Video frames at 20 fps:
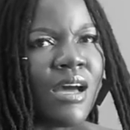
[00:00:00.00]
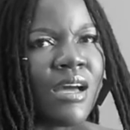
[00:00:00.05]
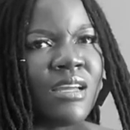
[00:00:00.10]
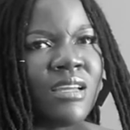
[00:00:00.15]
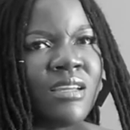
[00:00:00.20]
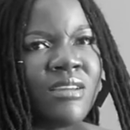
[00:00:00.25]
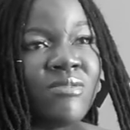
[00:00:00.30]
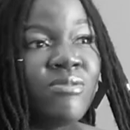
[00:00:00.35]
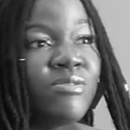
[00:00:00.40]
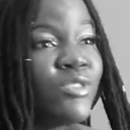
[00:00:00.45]

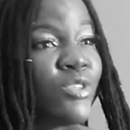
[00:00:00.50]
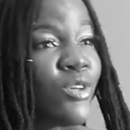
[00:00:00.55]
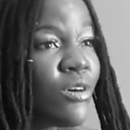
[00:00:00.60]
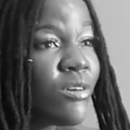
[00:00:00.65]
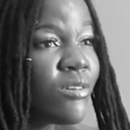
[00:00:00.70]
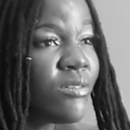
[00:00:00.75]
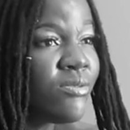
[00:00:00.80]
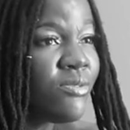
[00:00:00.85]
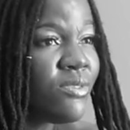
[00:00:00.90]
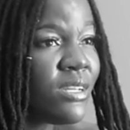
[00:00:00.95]
in
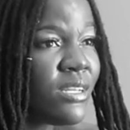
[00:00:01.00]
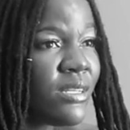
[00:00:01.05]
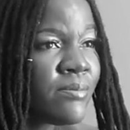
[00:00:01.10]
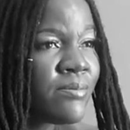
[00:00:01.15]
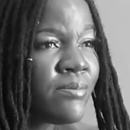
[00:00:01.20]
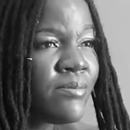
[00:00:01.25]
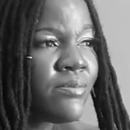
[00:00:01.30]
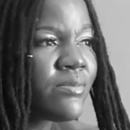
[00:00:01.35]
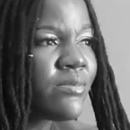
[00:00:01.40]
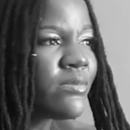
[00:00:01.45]
photography.
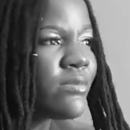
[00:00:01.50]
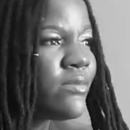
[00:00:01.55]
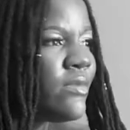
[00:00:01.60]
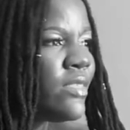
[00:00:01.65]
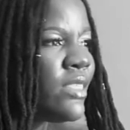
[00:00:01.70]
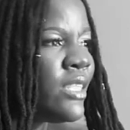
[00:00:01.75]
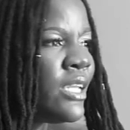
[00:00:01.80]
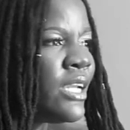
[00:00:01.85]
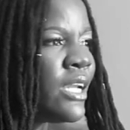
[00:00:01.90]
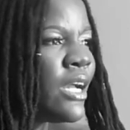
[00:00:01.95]

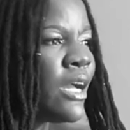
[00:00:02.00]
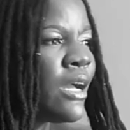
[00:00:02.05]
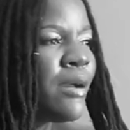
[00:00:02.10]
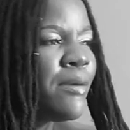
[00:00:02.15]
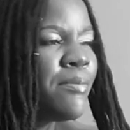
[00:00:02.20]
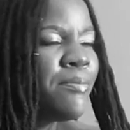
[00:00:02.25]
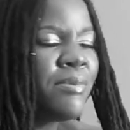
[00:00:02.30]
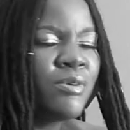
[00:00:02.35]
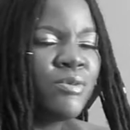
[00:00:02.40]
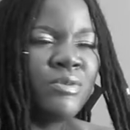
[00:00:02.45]

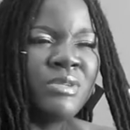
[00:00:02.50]
But